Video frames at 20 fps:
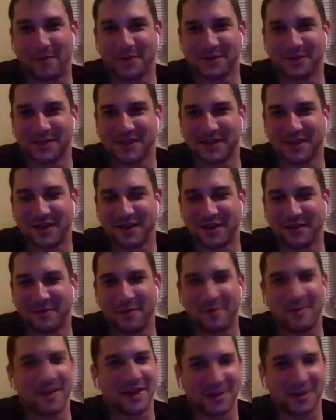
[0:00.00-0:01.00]
was the
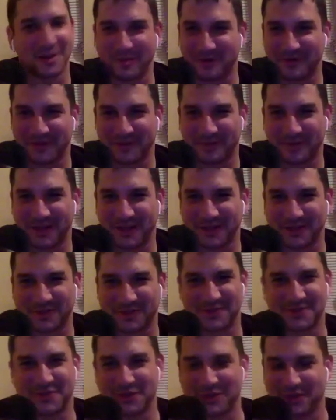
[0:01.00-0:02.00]
what made it the perfect place?
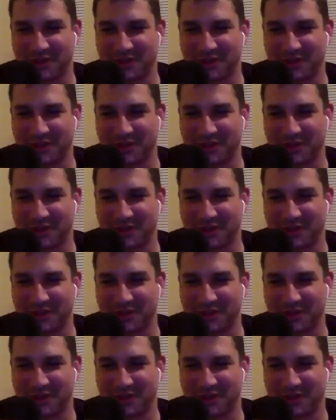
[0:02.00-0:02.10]
Was it just